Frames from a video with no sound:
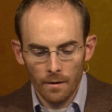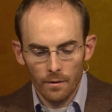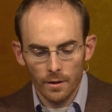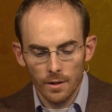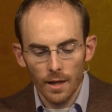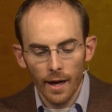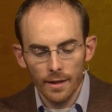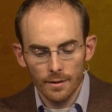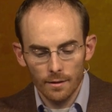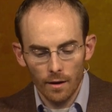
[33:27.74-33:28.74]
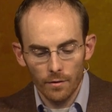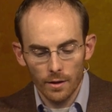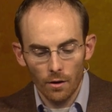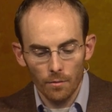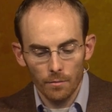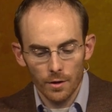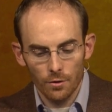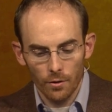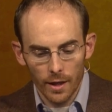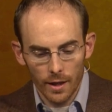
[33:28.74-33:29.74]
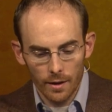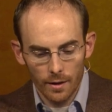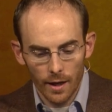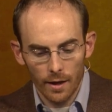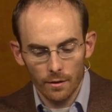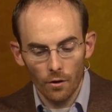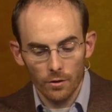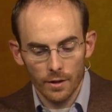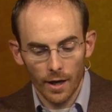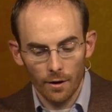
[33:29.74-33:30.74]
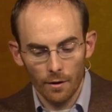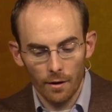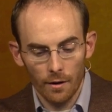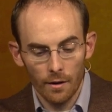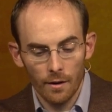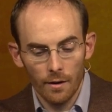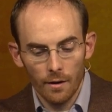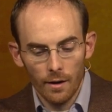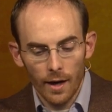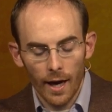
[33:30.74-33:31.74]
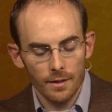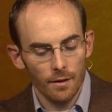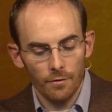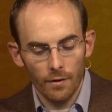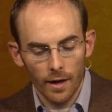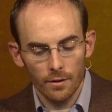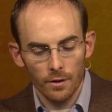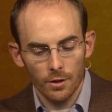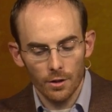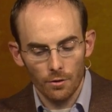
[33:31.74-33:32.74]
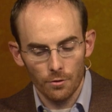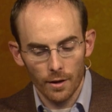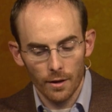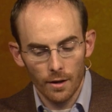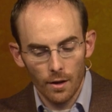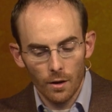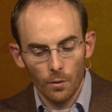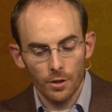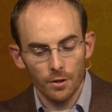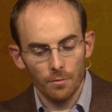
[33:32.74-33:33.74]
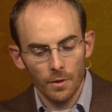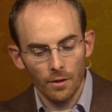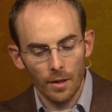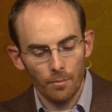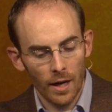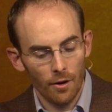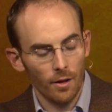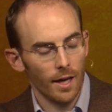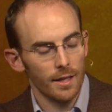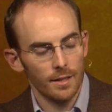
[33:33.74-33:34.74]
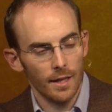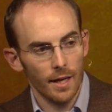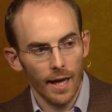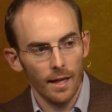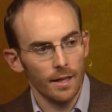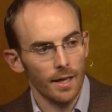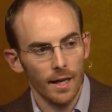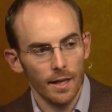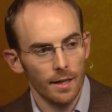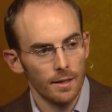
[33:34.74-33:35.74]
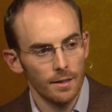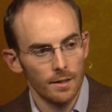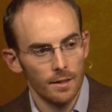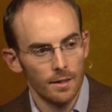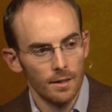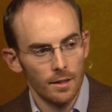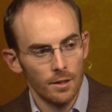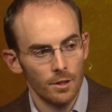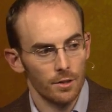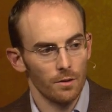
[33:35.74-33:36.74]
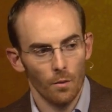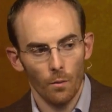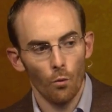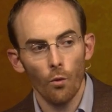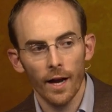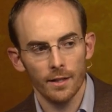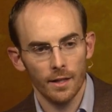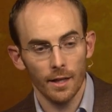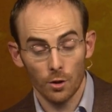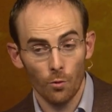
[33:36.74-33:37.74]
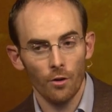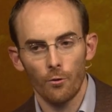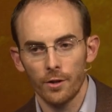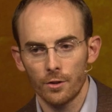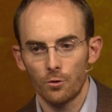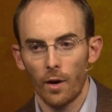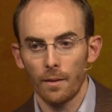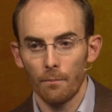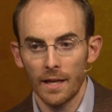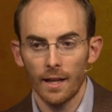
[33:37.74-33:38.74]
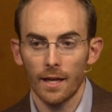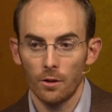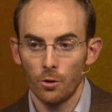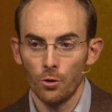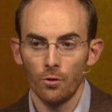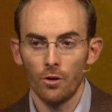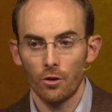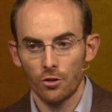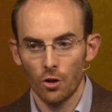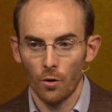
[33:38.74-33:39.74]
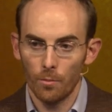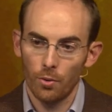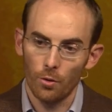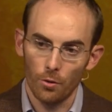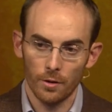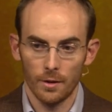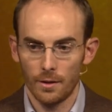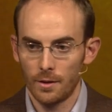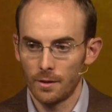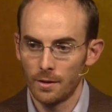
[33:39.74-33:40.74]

The sight of adult misery and adult terror has an effect on children which is merely paralyzing and alienating. Just wrecks kids. One of the reasons why men like Lune are so important